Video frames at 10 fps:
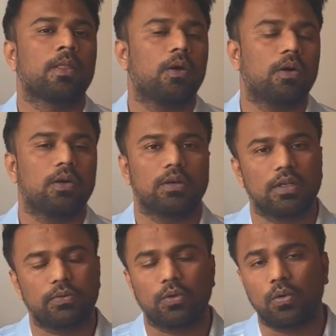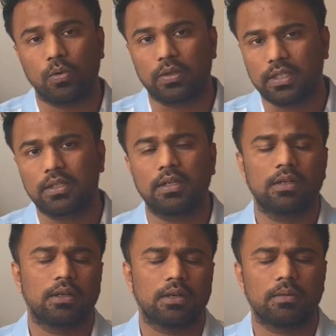or if you own it.
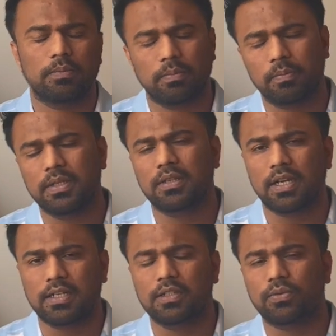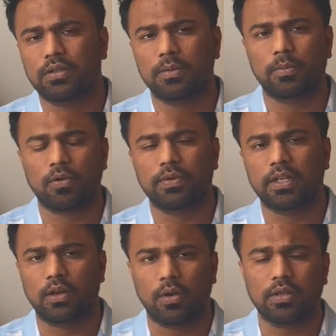Majorly it is for the profit
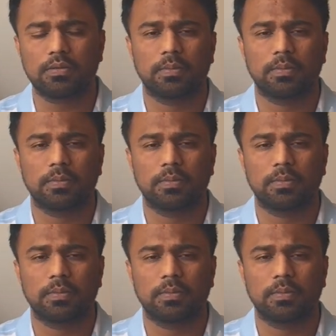and loss,